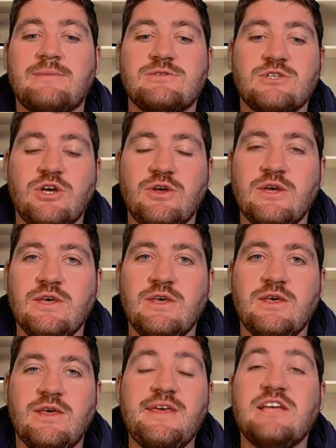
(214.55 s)
So
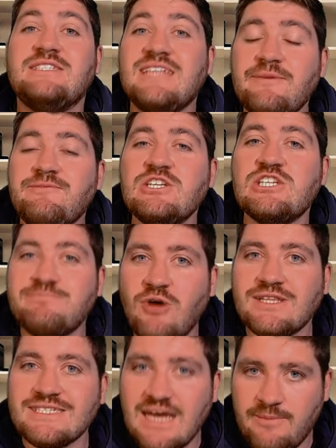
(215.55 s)
there's definitely
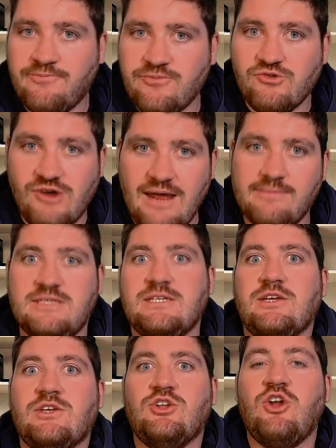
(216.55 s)
spots up for grabs
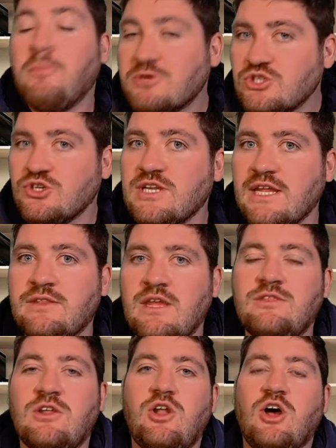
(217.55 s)
here. You know, opportunity in, in
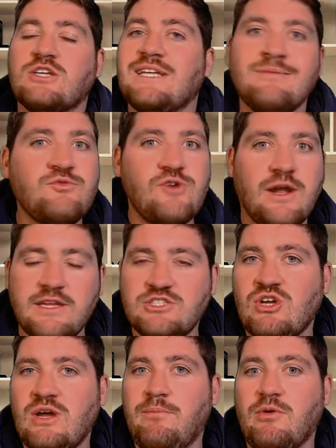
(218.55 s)
the lock. Salmaan Moerat needs to
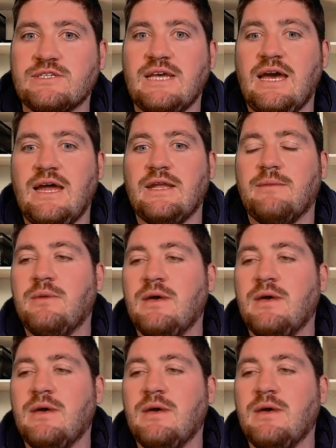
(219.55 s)
try and put his hand up.